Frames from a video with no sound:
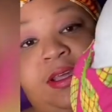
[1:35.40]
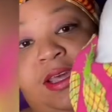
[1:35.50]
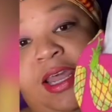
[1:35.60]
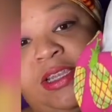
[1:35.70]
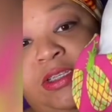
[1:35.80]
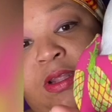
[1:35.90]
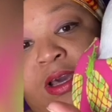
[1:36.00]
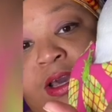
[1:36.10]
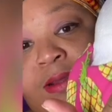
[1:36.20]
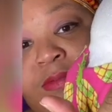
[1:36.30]
and this
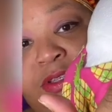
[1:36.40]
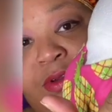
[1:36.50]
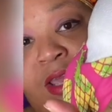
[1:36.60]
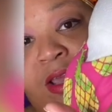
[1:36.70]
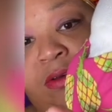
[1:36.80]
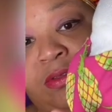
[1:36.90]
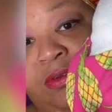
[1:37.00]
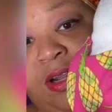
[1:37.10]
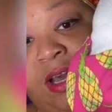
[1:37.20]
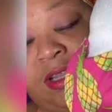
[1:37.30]
string go through
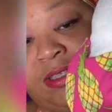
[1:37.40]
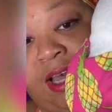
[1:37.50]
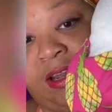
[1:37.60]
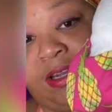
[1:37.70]
the other side of the